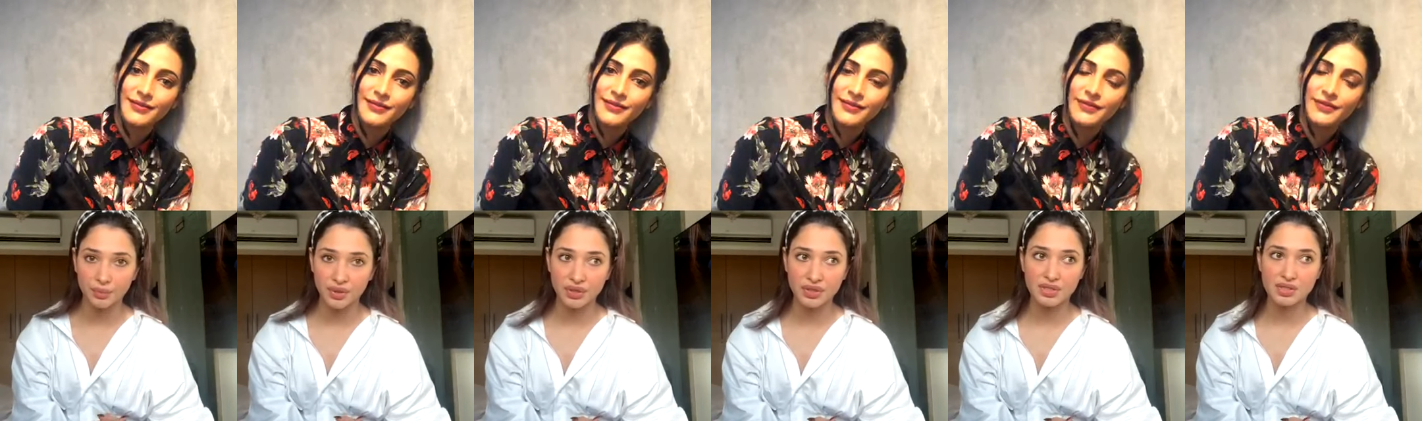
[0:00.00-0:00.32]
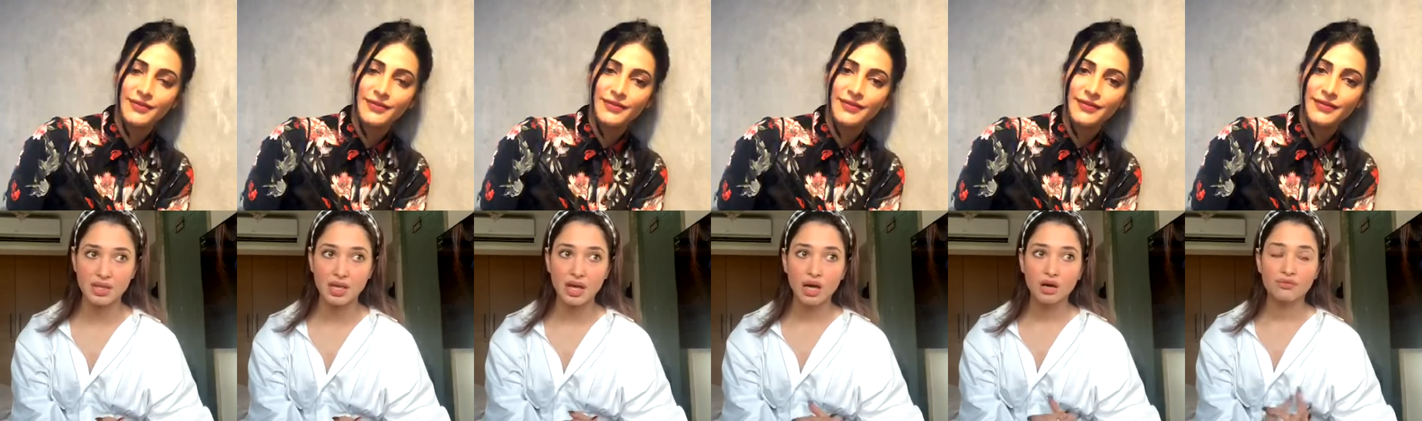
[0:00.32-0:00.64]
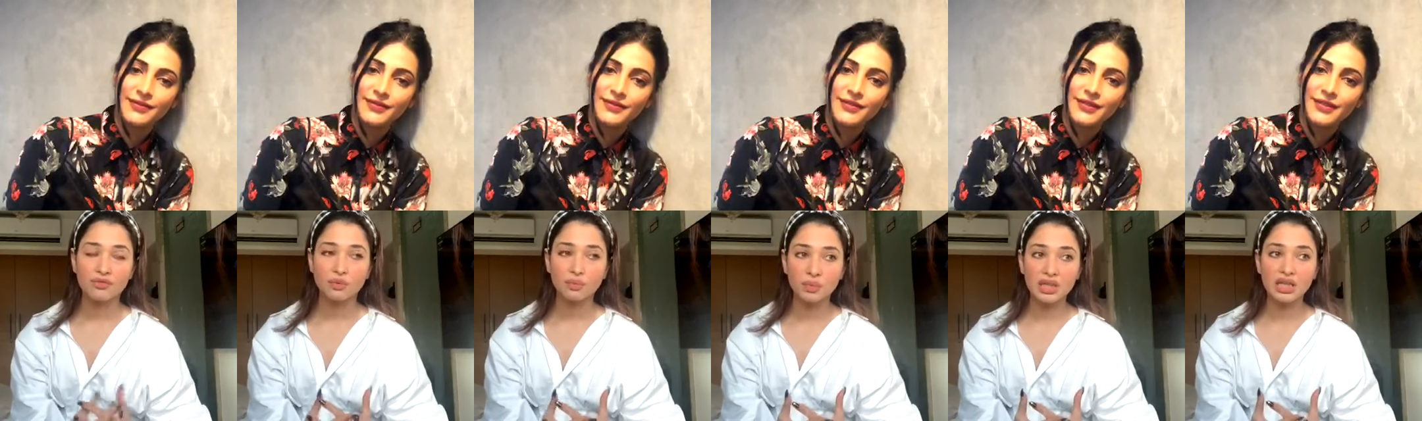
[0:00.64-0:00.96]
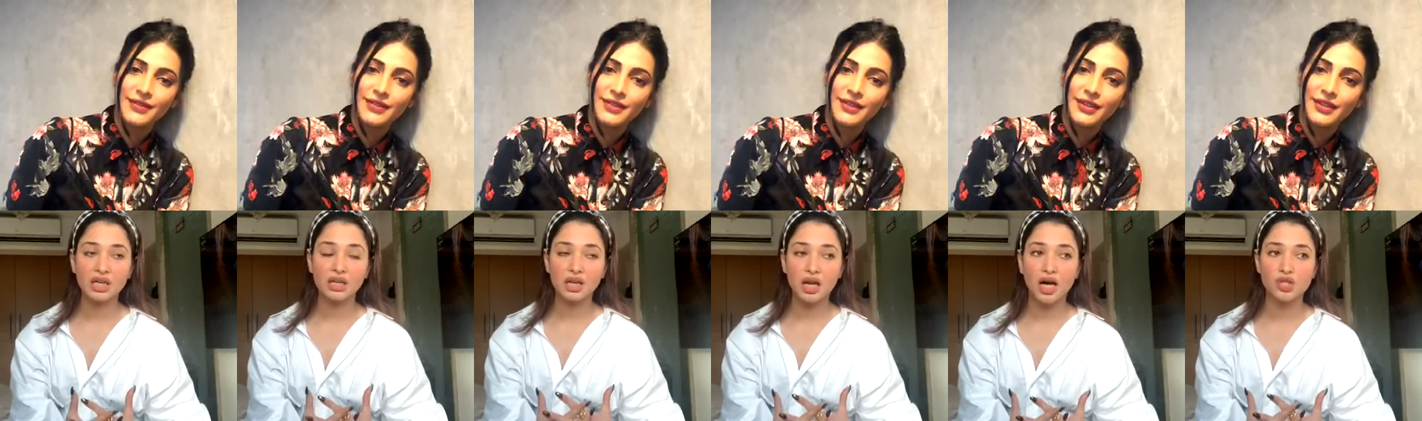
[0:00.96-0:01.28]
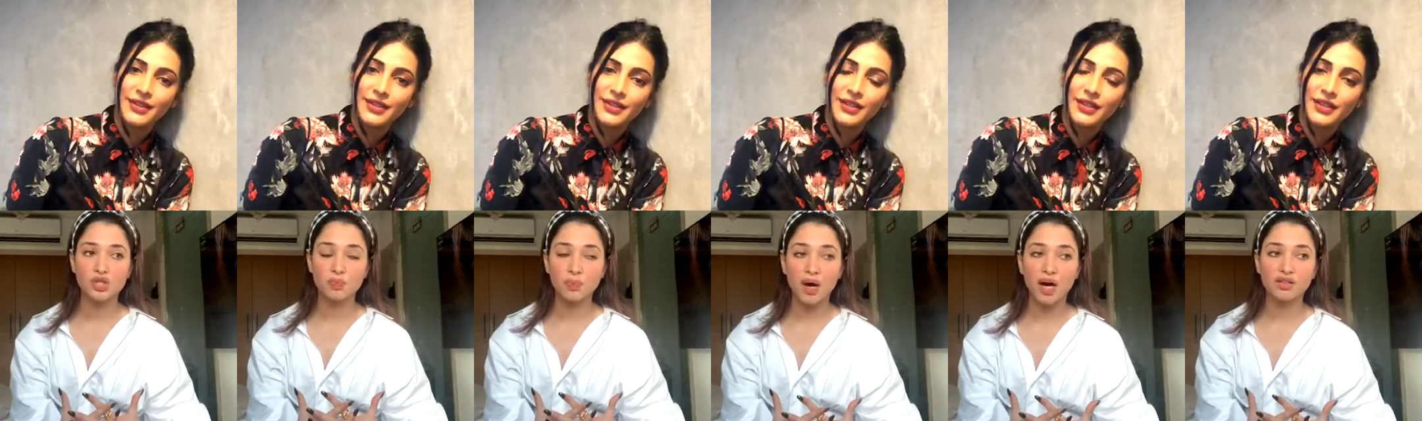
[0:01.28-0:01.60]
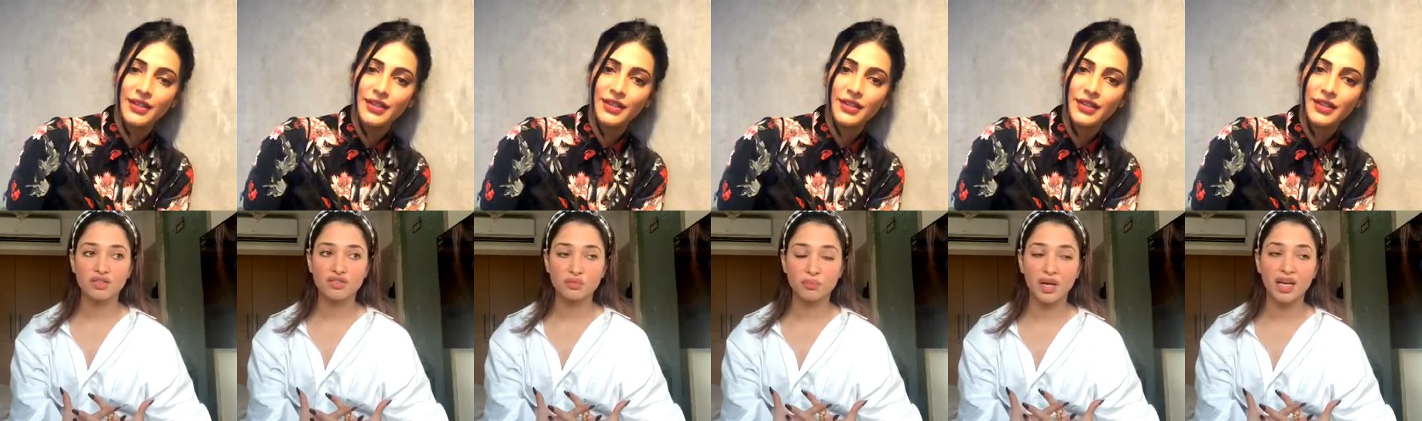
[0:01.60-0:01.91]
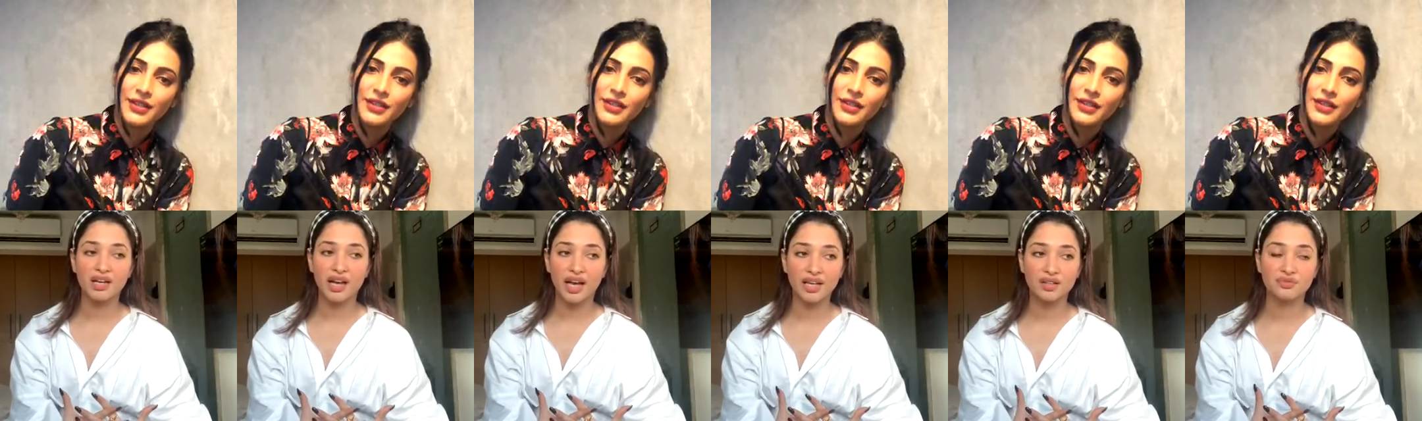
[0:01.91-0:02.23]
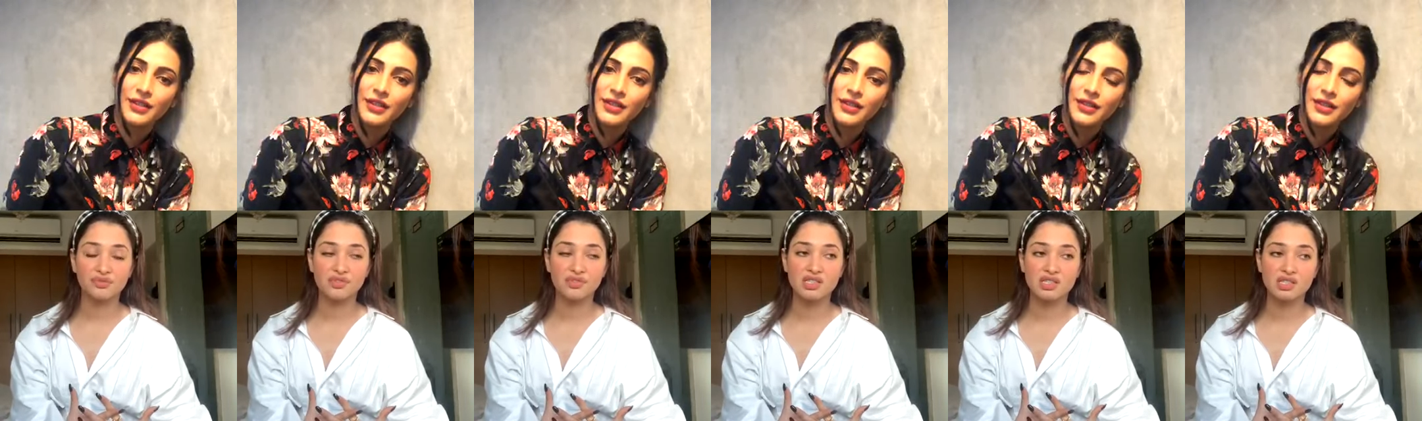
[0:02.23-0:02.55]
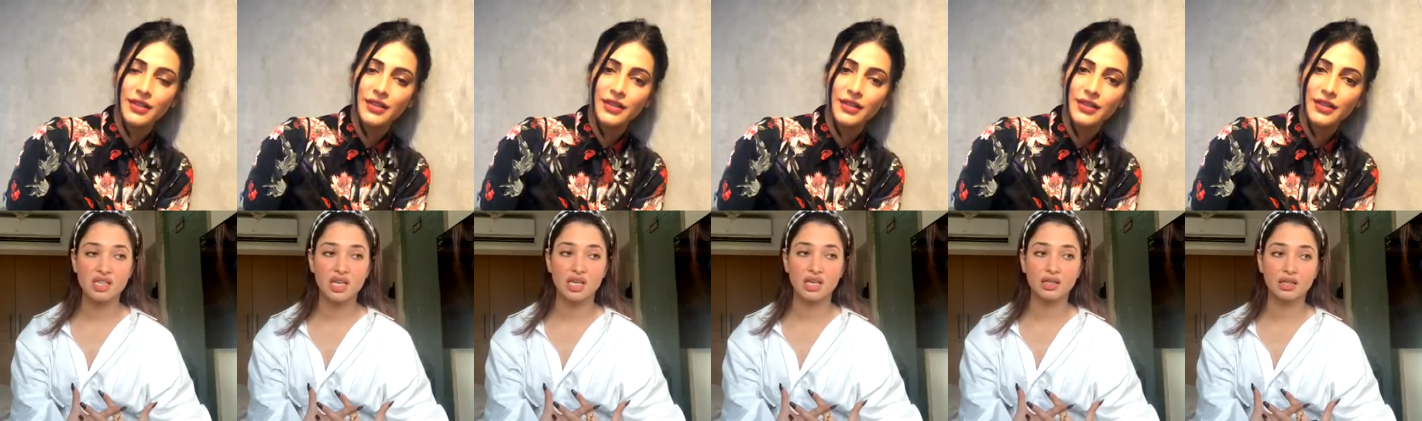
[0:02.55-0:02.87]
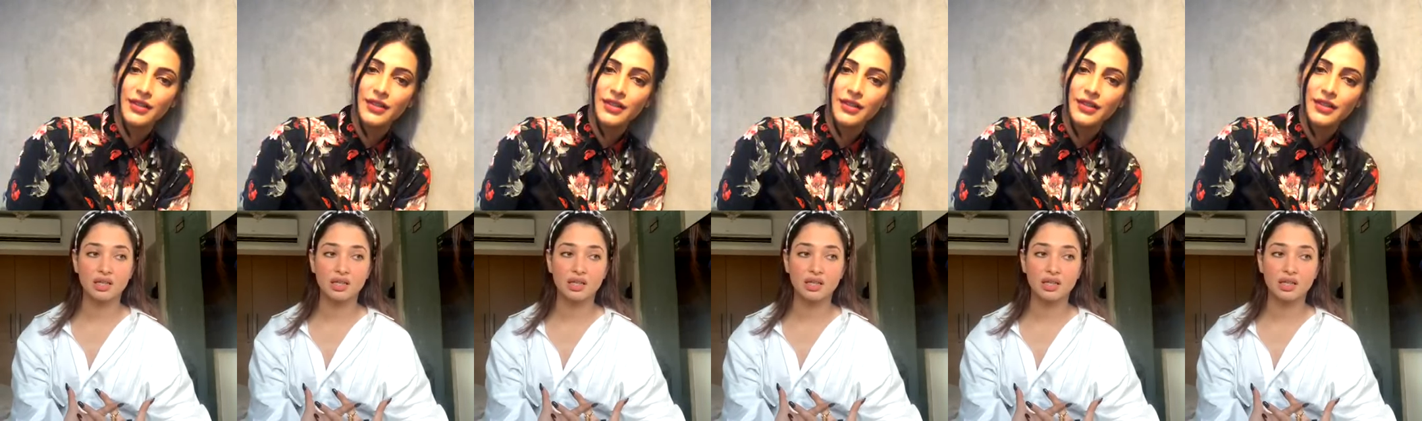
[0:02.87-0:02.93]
Speaker 1: because for me, a large part of my life is taken